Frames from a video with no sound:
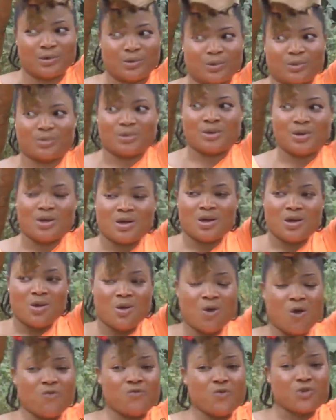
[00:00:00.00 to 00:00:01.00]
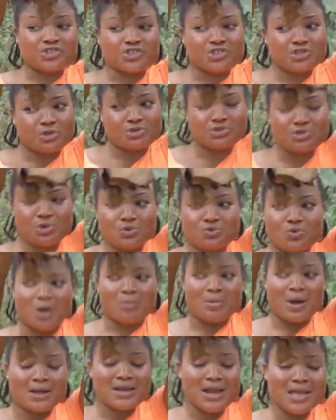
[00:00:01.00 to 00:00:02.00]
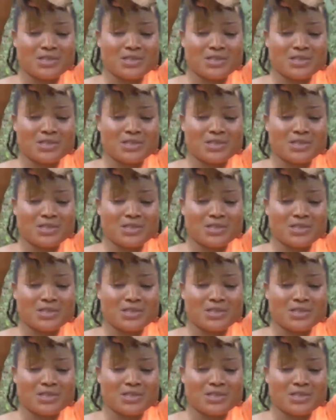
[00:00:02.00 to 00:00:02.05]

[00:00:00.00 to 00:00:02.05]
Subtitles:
girl of what she does not know about.